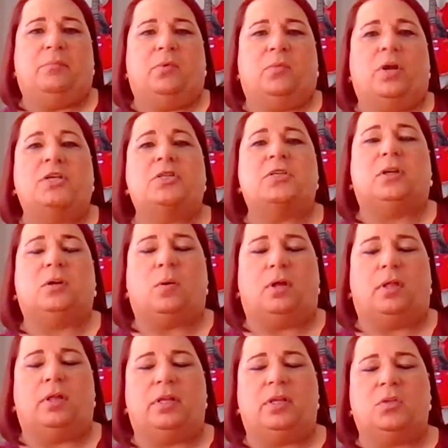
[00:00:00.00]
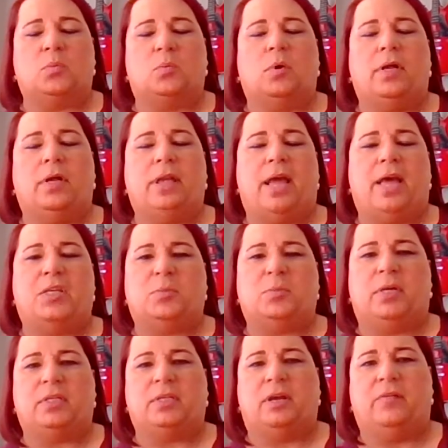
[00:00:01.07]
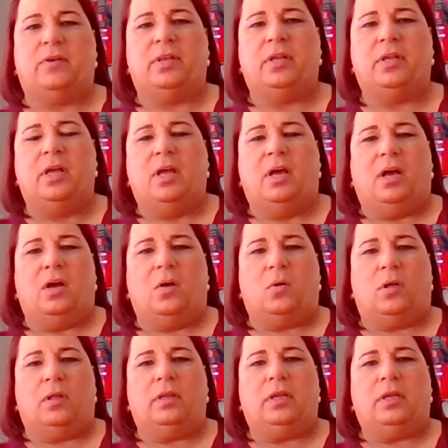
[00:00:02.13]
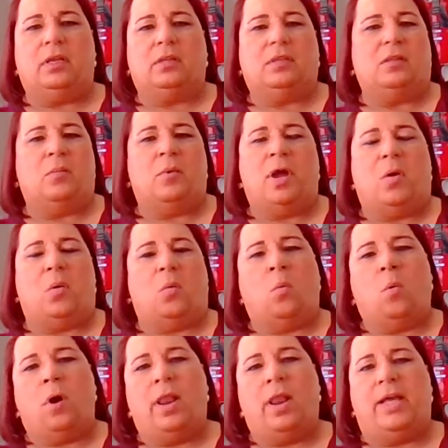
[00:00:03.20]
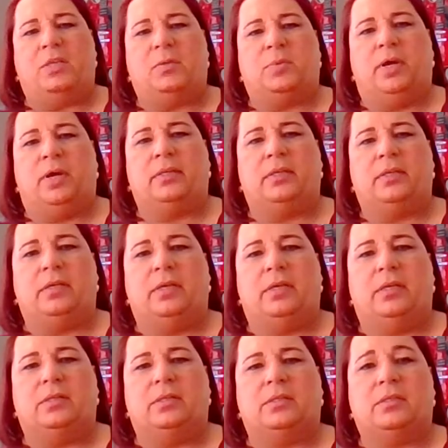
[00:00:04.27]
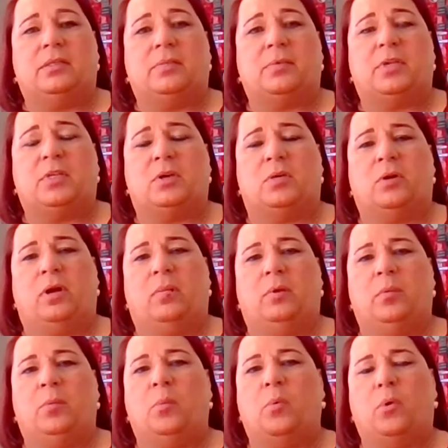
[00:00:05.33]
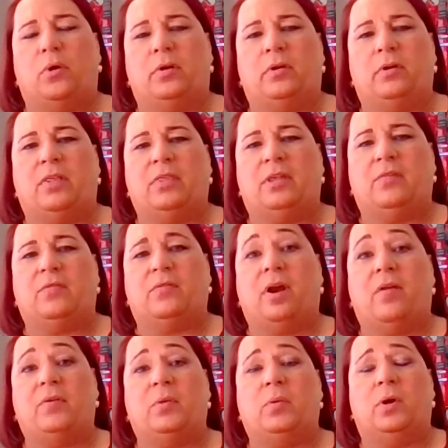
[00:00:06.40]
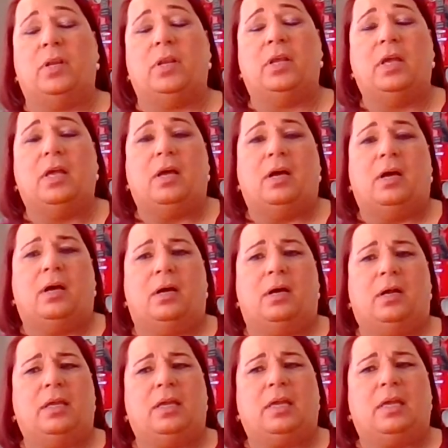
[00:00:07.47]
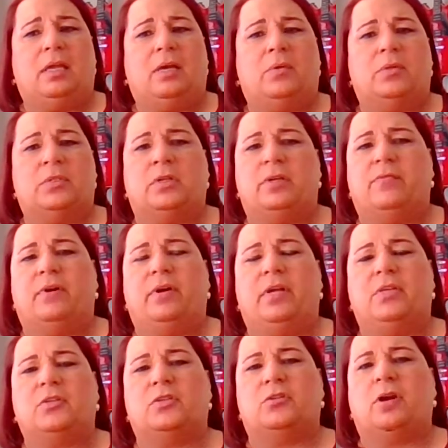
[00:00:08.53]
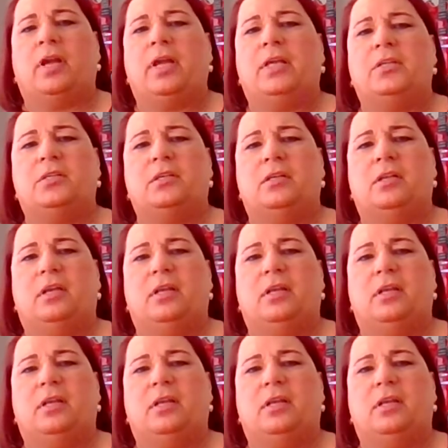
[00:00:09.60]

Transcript: racial equality is one aspect of it, equality, no matter what aspect, is something that's incredibly important, I think, for everyone. It was a very strange and